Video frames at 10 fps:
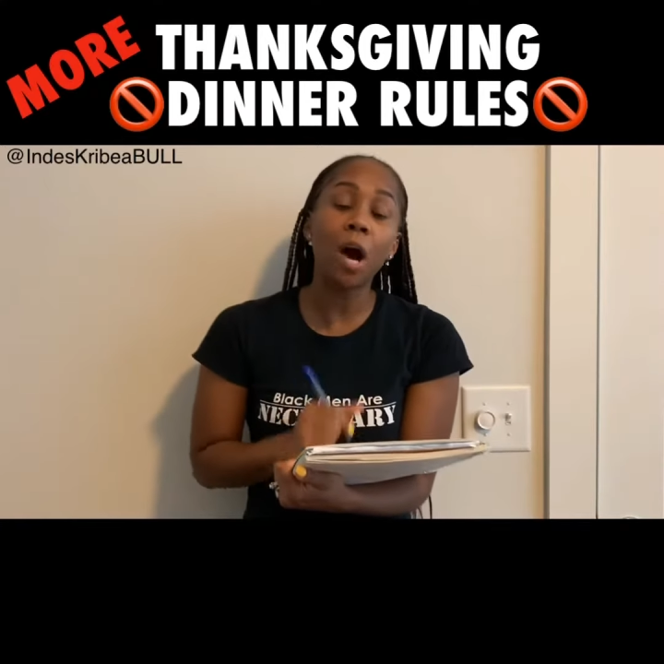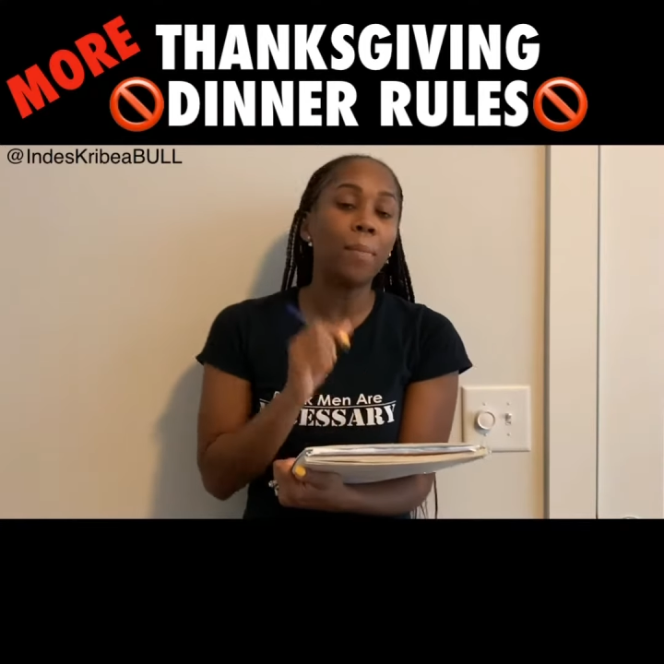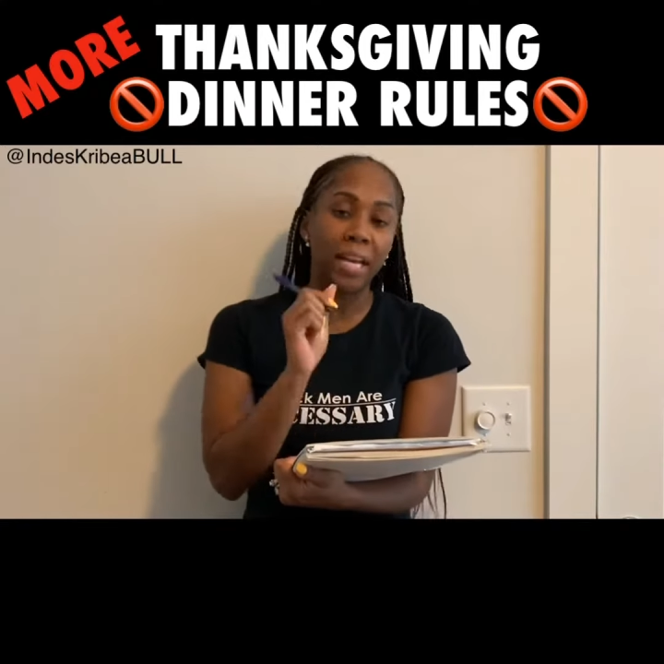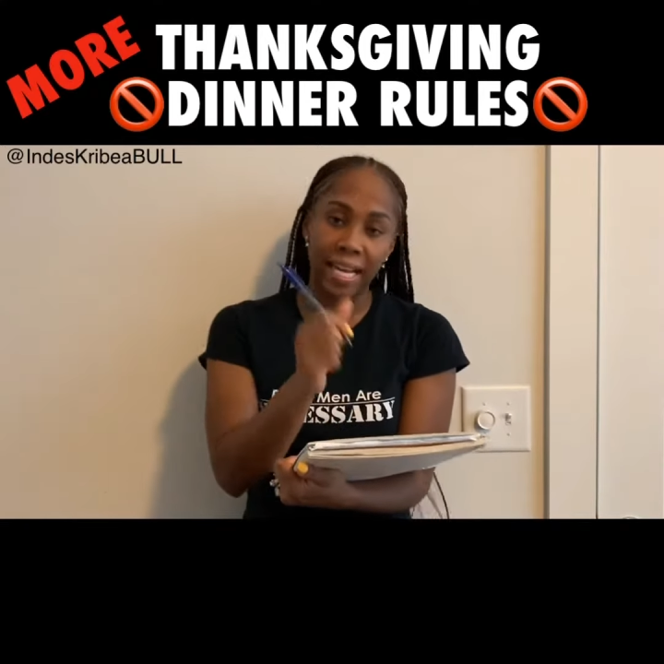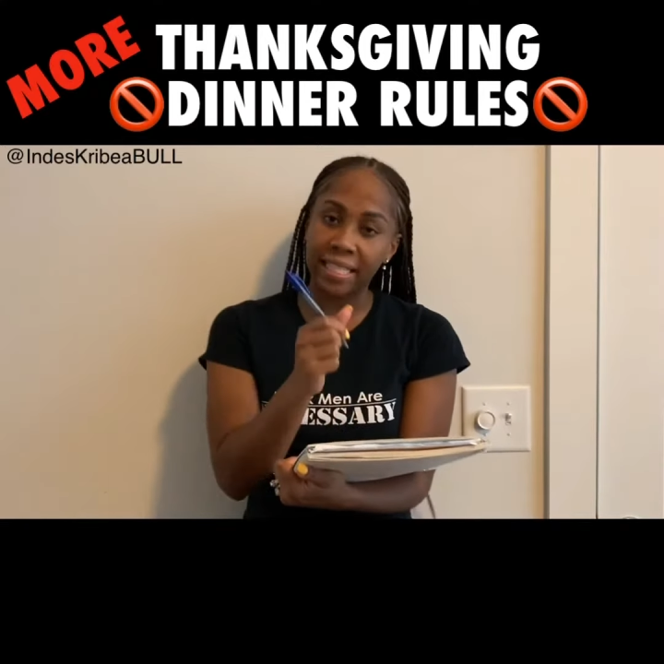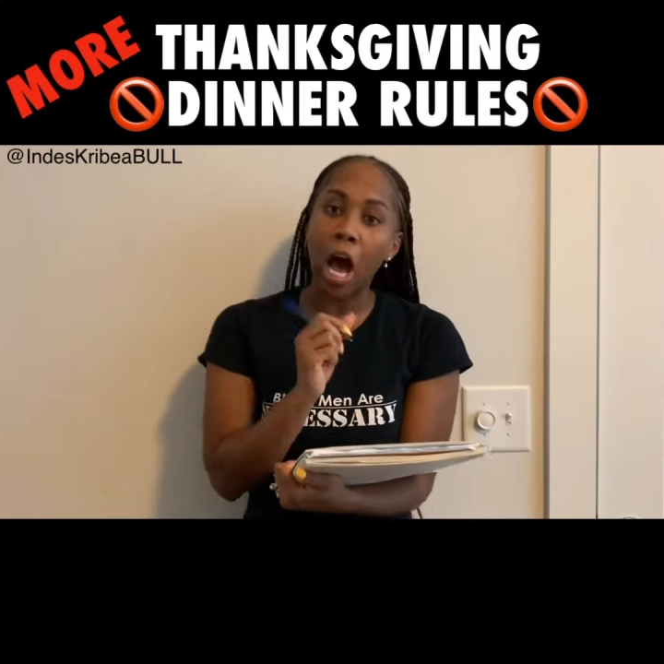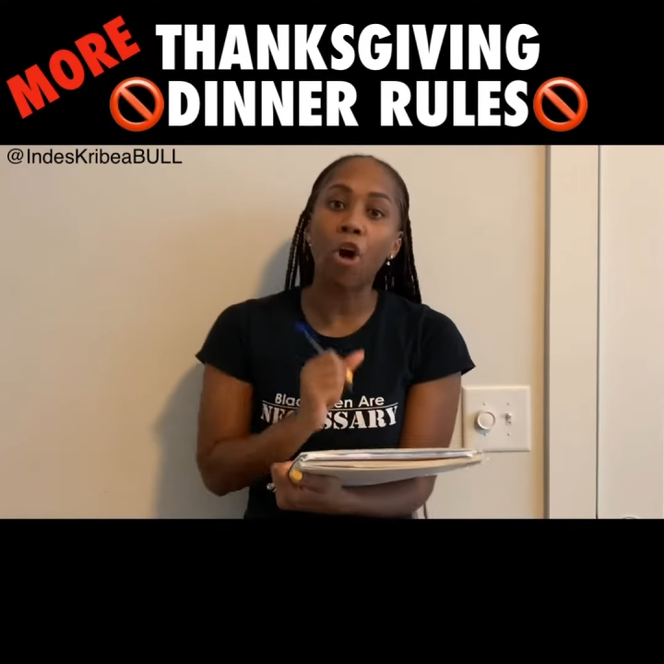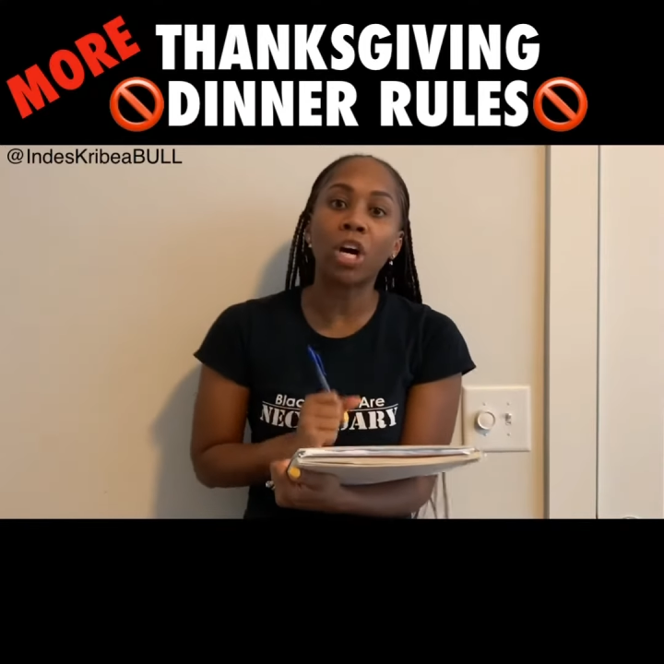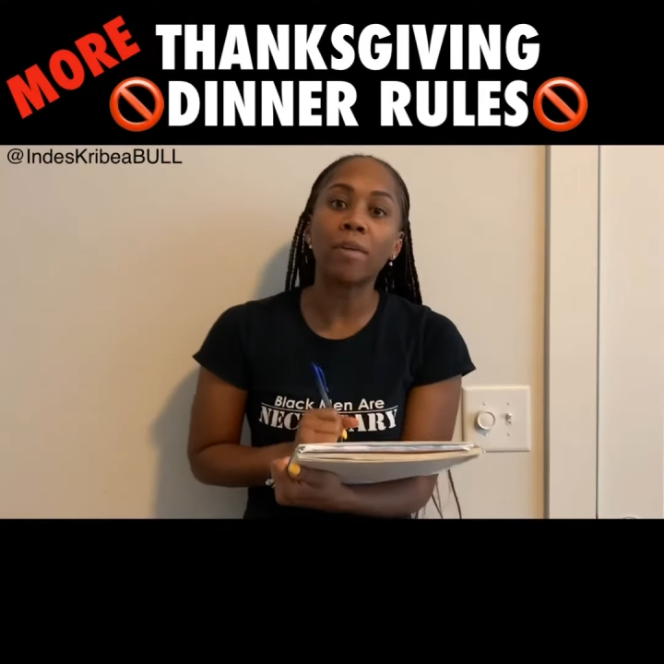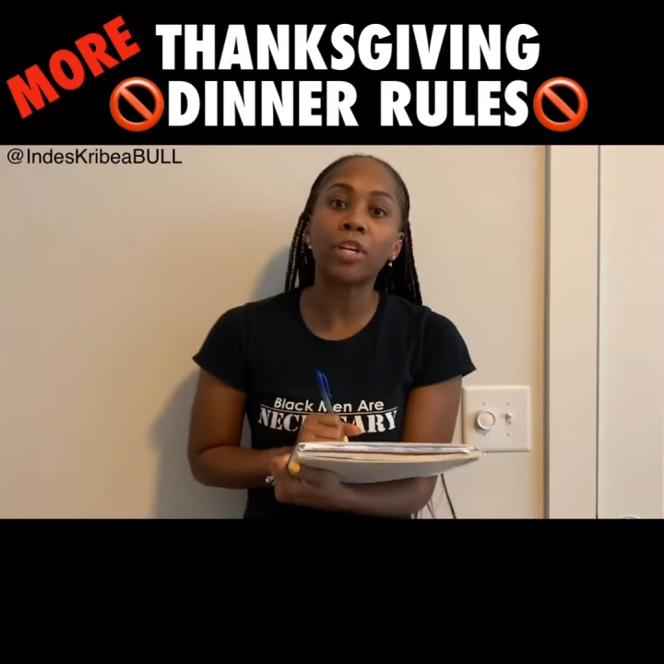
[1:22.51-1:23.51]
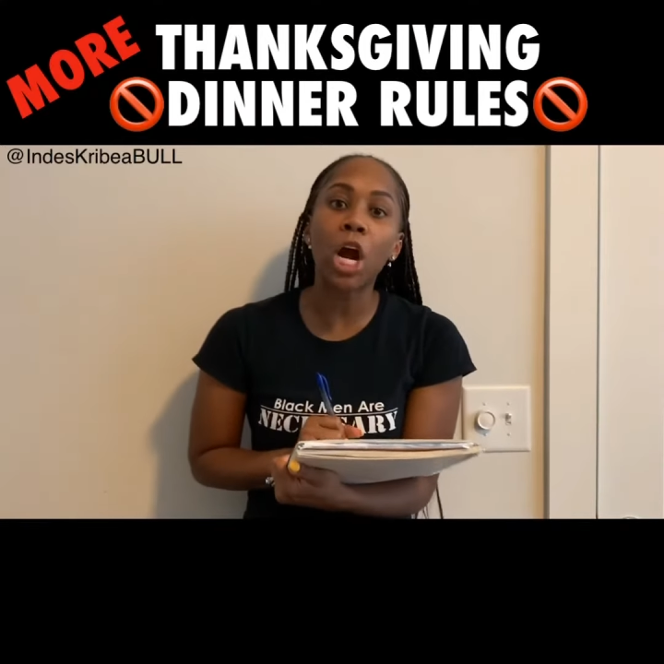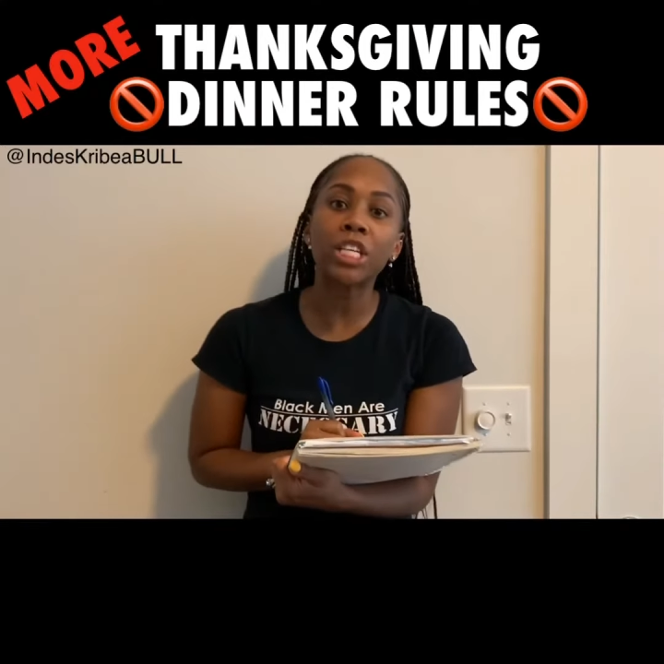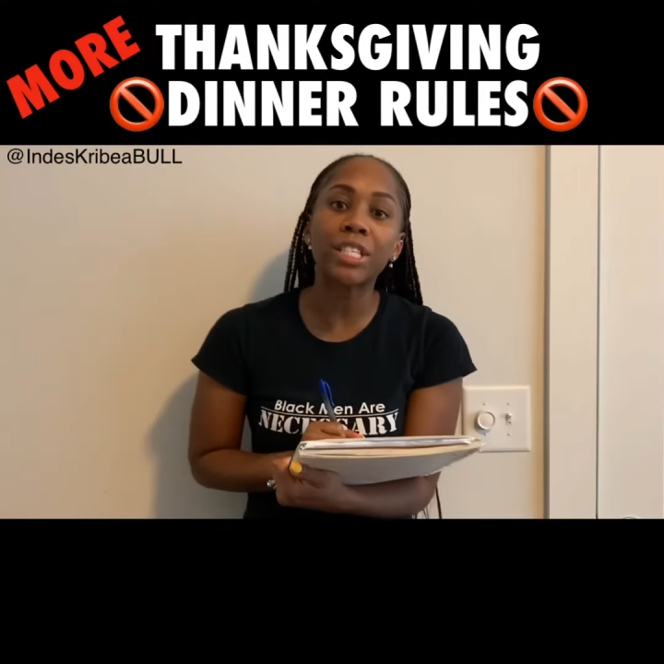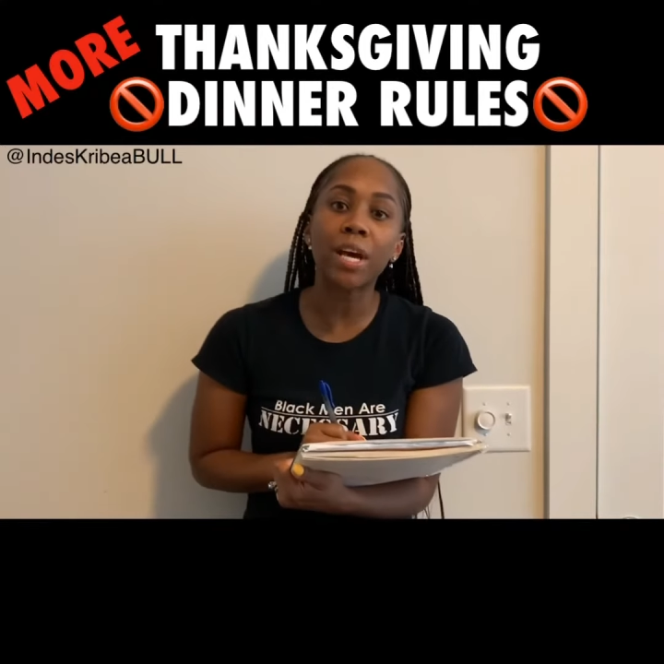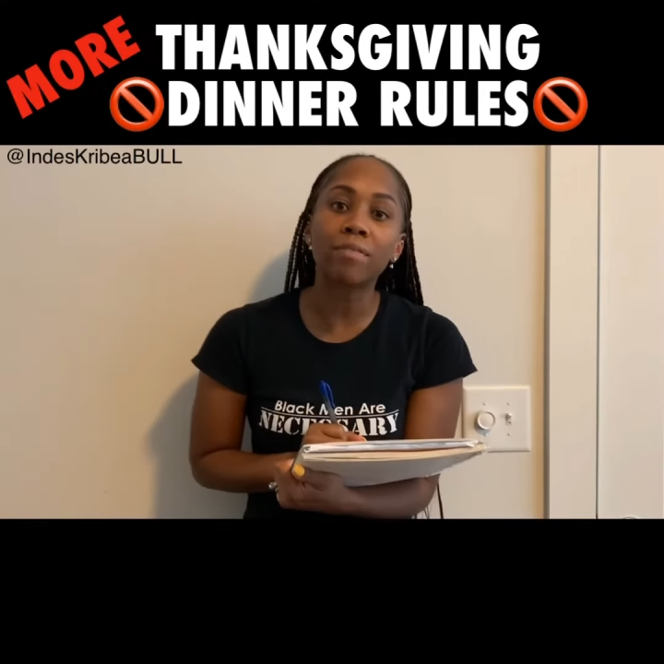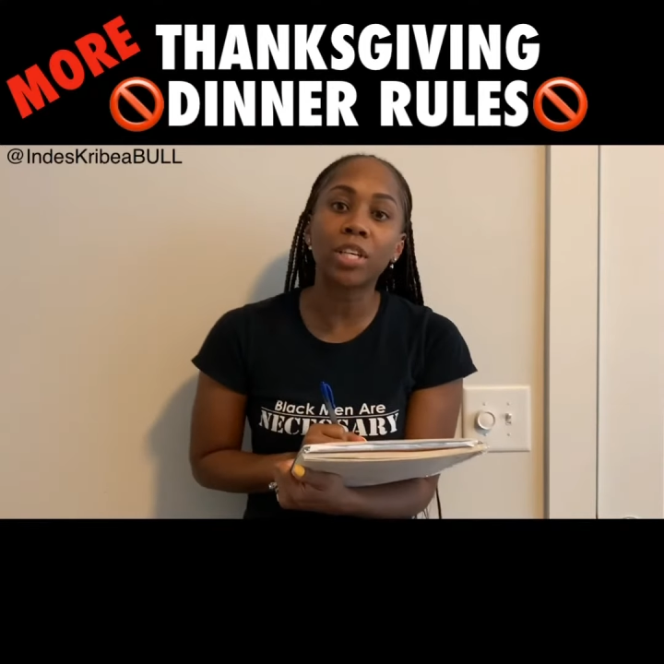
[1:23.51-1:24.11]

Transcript: but let's all govern ourselves